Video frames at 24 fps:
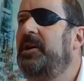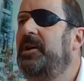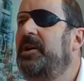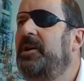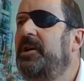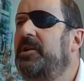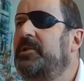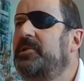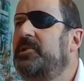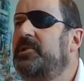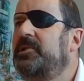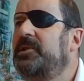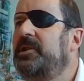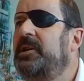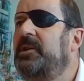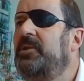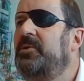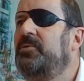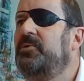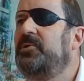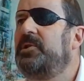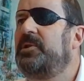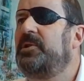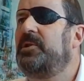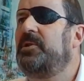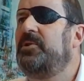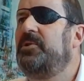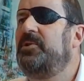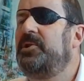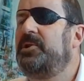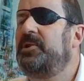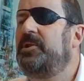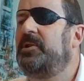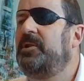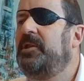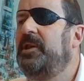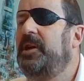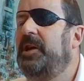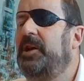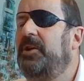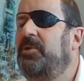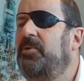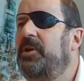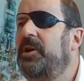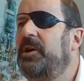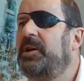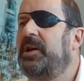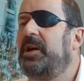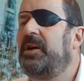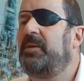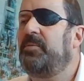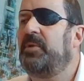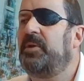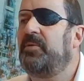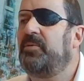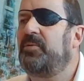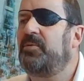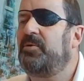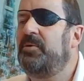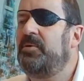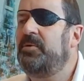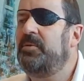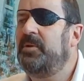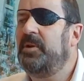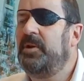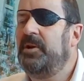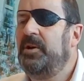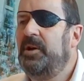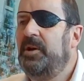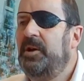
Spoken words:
a single solution in that area coming through.